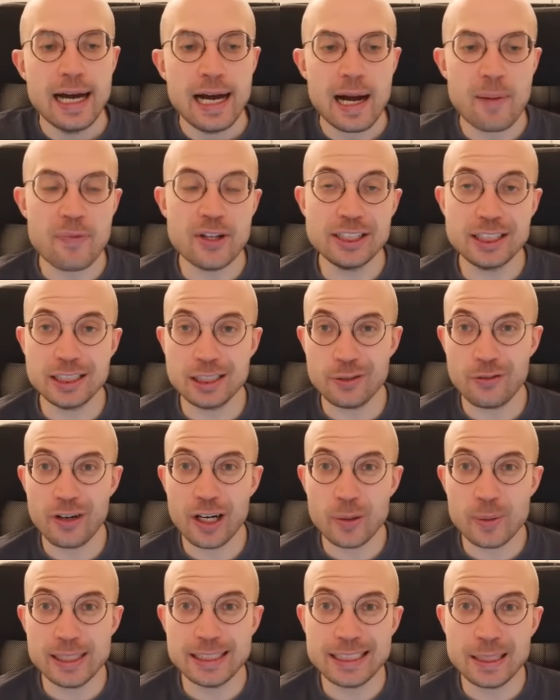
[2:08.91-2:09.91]
And this is a
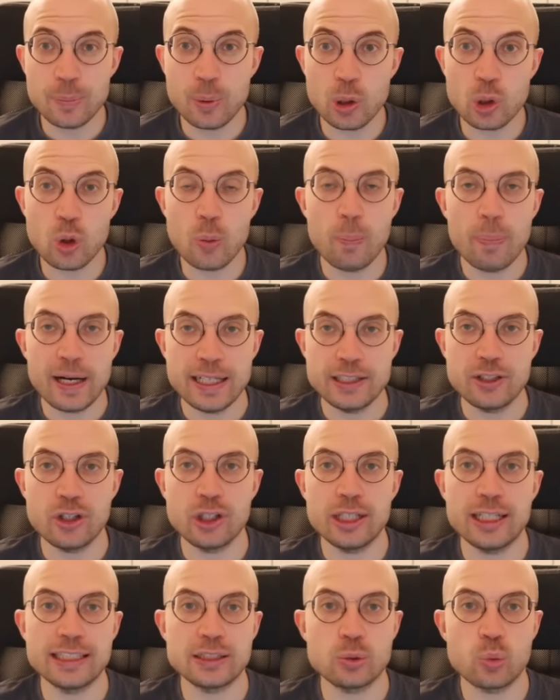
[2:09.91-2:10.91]
very typical
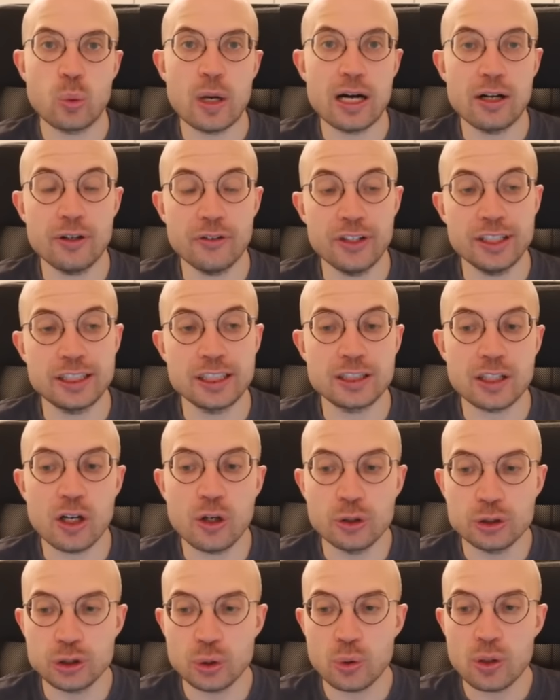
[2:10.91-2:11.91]
pattern as well. This is
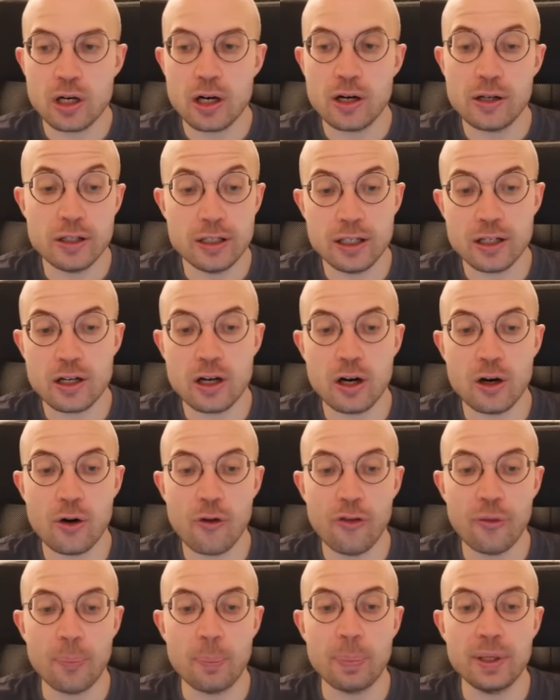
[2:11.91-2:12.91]
also
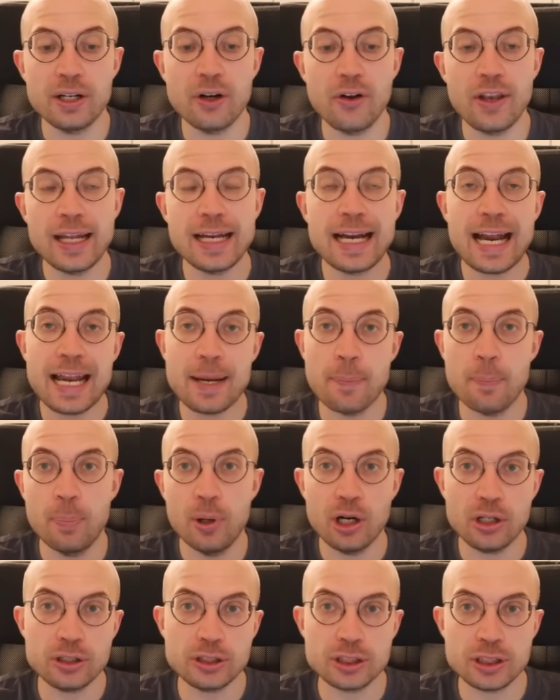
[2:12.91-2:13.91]
called building a
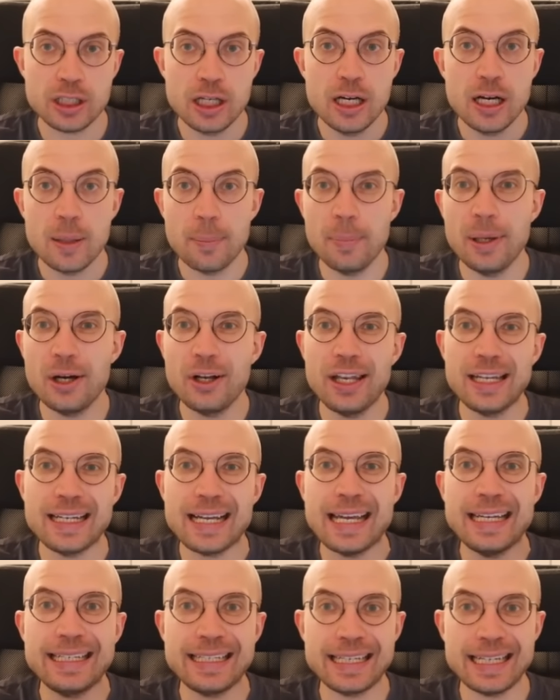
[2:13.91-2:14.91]
box, building
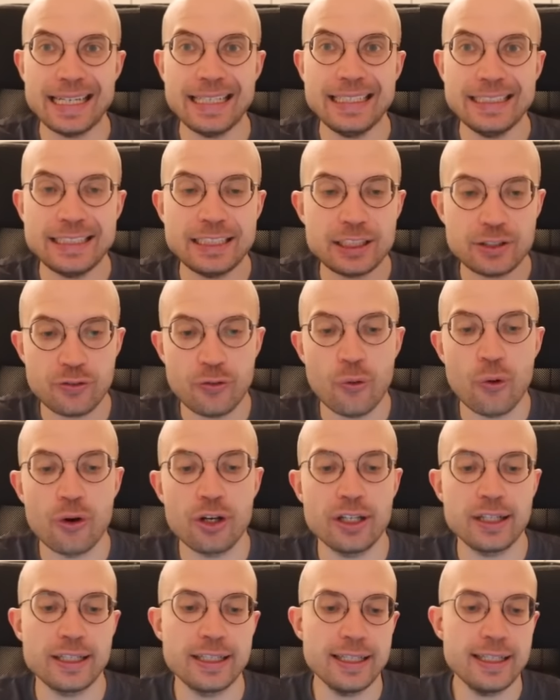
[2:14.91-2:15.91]
a cage for
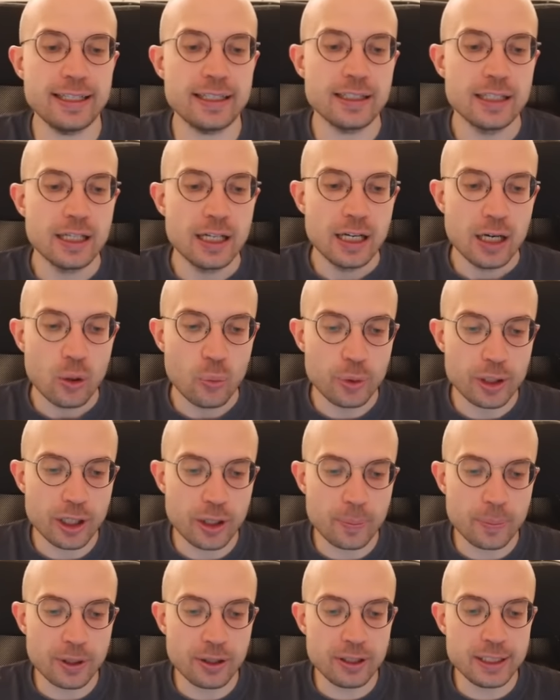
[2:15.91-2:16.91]
the king. We
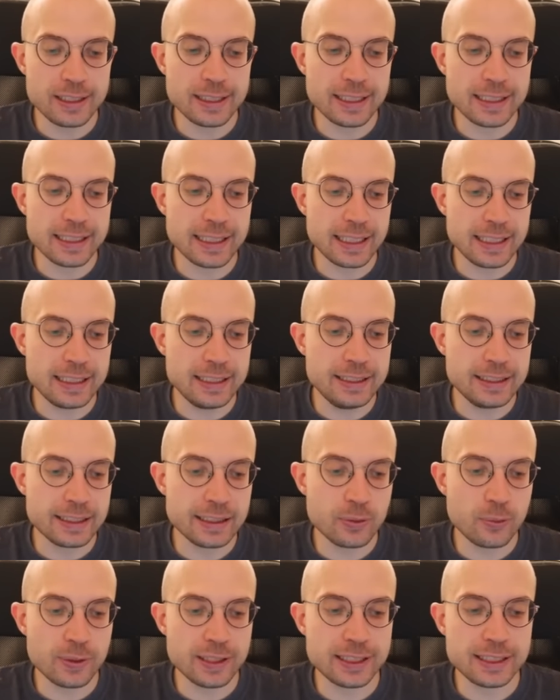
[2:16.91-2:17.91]
are building a cage
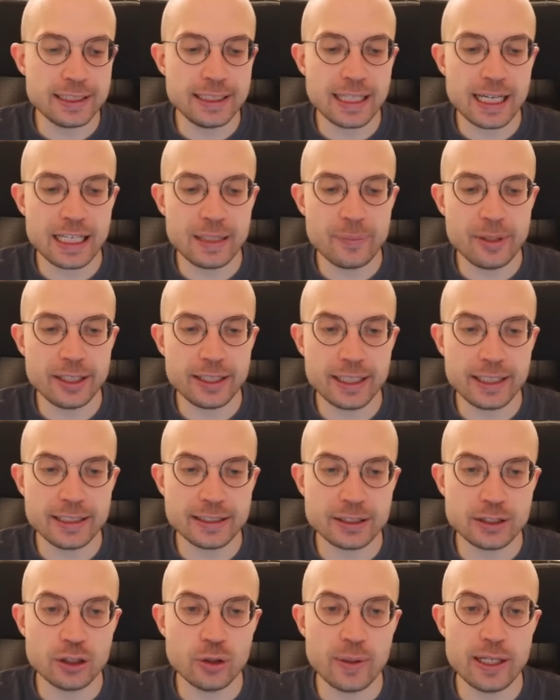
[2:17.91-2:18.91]
in which the enemy king
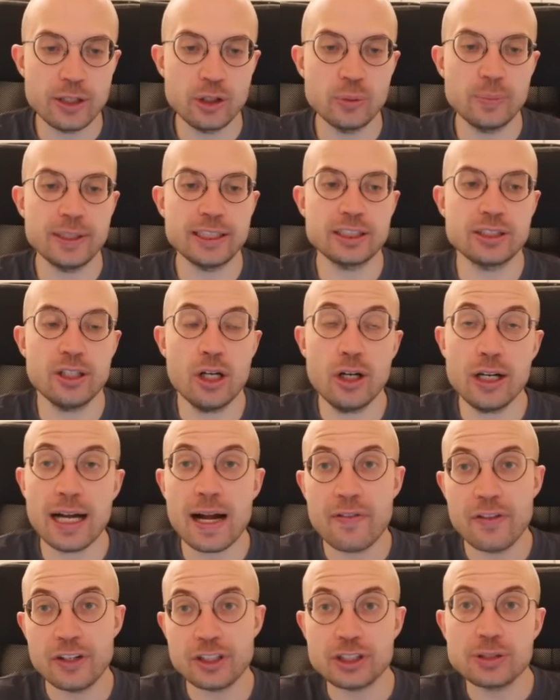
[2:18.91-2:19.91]
is going to be stuck,
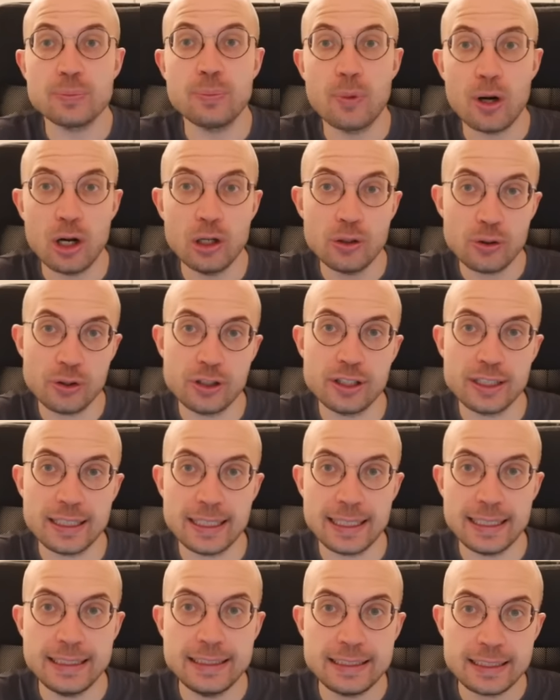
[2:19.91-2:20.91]
and the smaller the
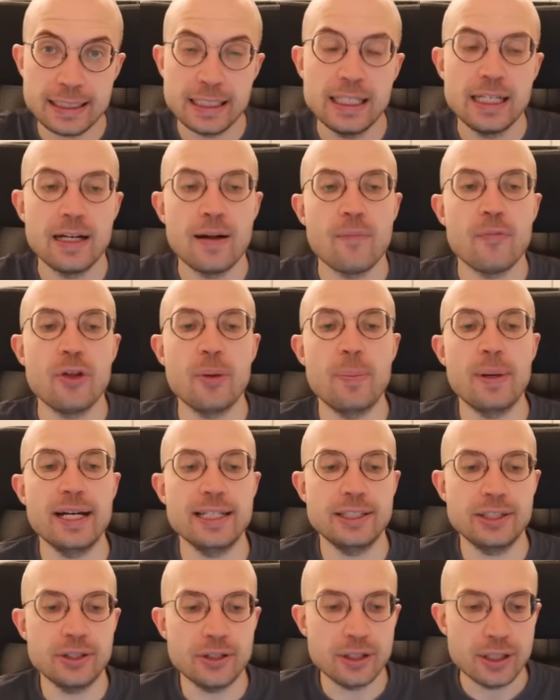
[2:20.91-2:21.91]
cage, the
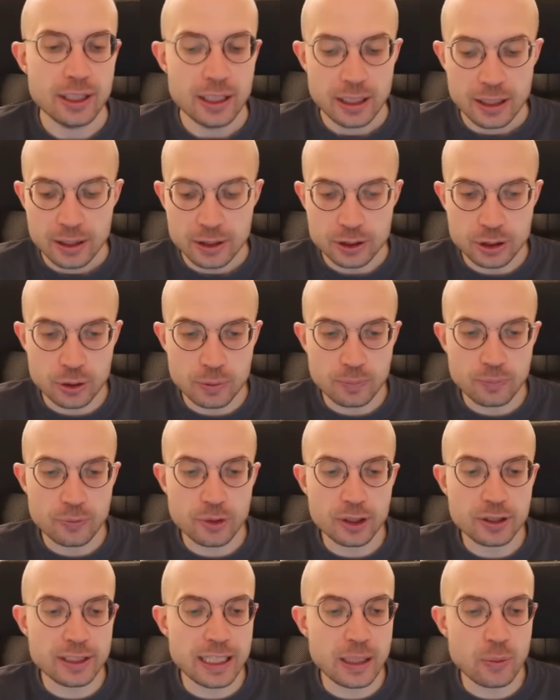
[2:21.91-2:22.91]
better. So
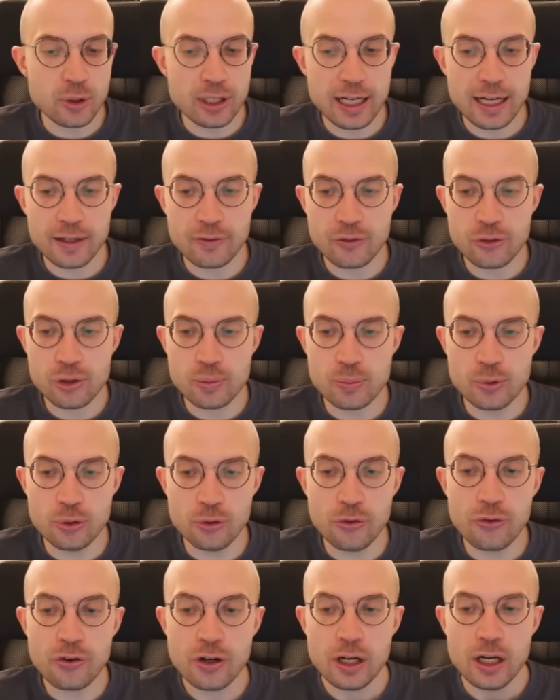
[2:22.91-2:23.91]
the king would have to
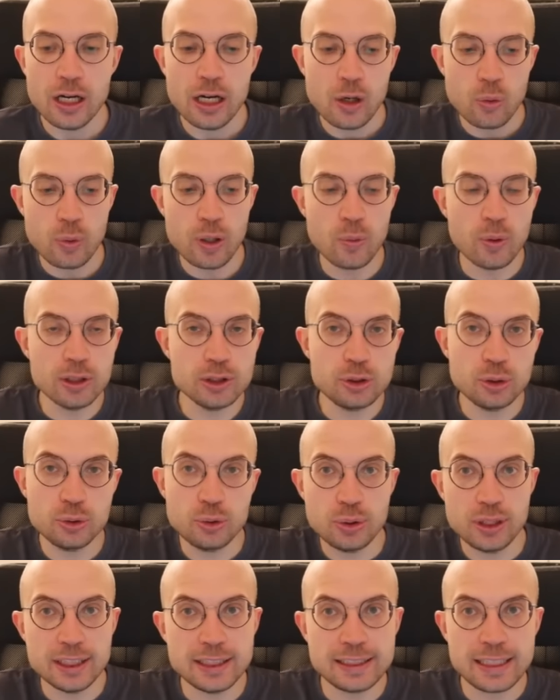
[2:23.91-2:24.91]
move. We want to
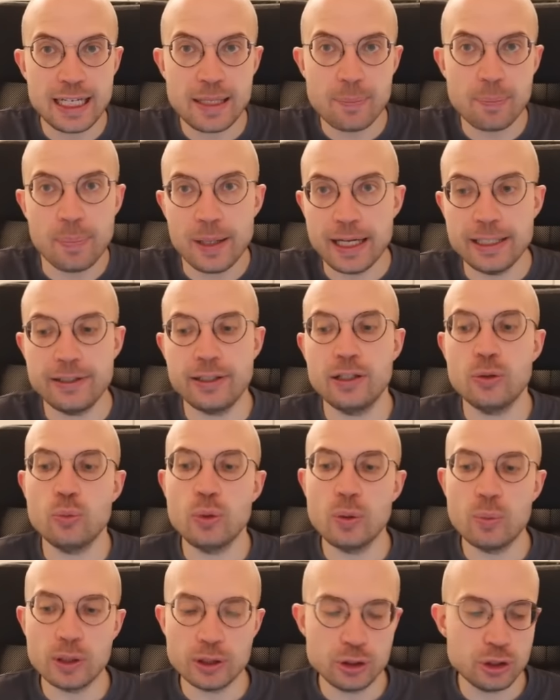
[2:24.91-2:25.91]
do the same pattern.
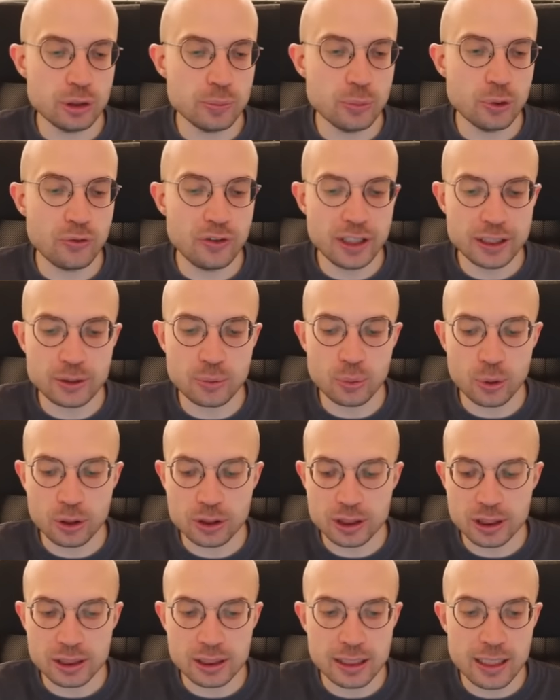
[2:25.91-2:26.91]
We want to move these
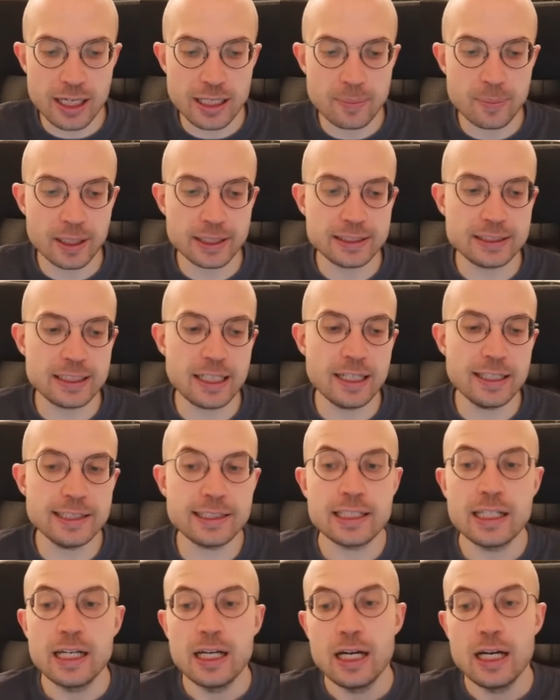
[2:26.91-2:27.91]
rooks side by side.